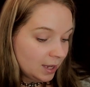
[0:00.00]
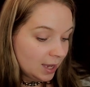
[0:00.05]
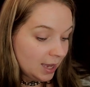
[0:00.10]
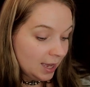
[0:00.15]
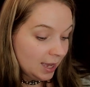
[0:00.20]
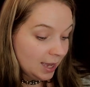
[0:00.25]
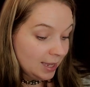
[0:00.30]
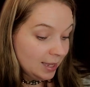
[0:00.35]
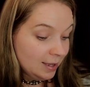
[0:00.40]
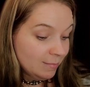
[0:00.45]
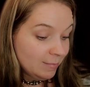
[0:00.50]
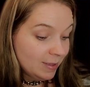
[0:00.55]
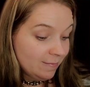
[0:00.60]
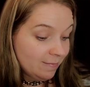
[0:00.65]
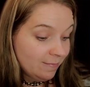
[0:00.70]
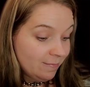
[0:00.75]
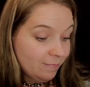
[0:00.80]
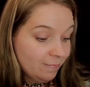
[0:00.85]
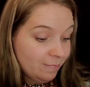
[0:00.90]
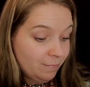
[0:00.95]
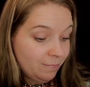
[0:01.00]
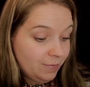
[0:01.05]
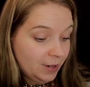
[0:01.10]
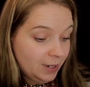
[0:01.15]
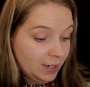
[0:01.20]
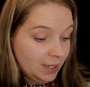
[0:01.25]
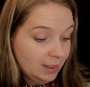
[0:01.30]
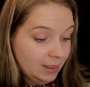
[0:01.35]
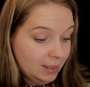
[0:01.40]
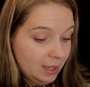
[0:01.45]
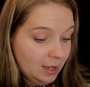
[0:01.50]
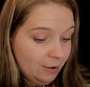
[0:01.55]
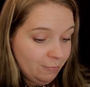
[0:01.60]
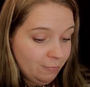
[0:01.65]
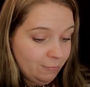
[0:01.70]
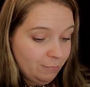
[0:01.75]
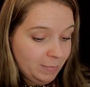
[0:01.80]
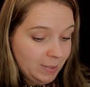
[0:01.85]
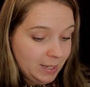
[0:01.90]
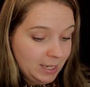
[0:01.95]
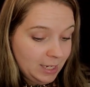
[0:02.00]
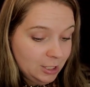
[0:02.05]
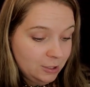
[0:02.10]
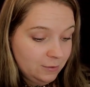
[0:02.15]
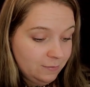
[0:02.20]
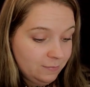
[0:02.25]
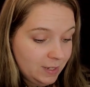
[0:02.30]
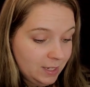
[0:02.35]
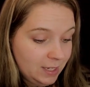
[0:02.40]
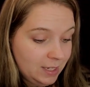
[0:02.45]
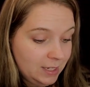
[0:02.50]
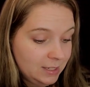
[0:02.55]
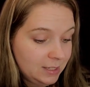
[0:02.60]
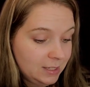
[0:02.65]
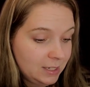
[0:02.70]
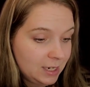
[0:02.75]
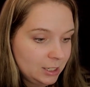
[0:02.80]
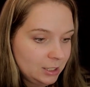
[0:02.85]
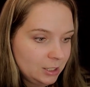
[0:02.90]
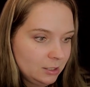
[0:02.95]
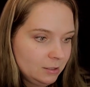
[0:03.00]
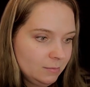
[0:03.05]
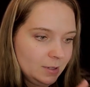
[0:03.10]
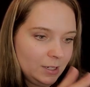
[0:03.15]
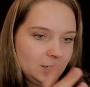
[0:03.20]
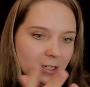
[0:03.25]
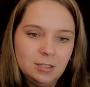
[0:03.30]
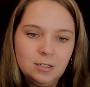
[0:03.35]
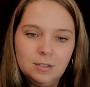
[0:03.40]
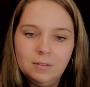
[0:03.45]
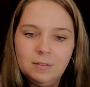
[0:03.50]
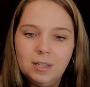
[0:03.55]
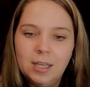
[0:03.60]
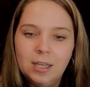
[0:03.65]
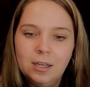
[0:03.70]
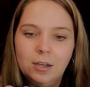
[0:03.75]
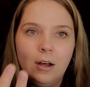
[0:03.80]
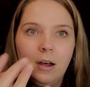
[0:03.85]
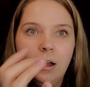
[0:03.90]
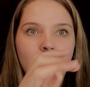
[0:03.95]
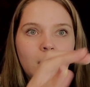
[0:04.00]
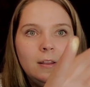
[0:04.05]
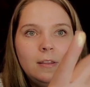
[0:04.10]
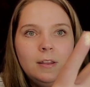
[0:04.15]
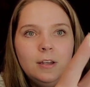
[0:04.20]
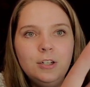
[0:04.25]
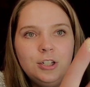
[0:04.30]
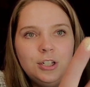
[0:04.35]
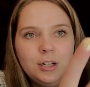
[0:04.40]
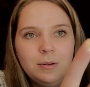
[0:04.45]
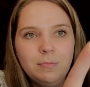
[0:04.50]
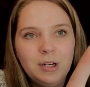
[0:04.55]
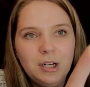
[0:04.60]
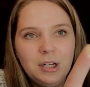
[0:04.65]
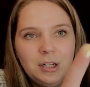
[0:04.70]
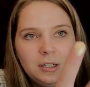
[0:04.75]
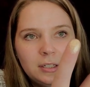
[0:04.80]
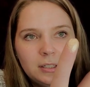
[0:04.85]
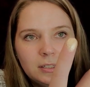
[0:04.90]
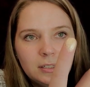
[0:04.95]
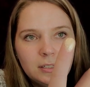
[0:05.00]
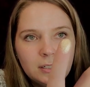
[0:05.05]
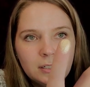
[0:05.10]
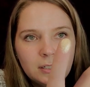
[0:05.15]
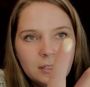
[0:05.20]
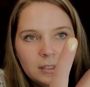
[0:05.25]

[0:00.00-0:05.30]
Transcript: I am in freaking love. Peach Fizz. I just want to do like all the shimmers.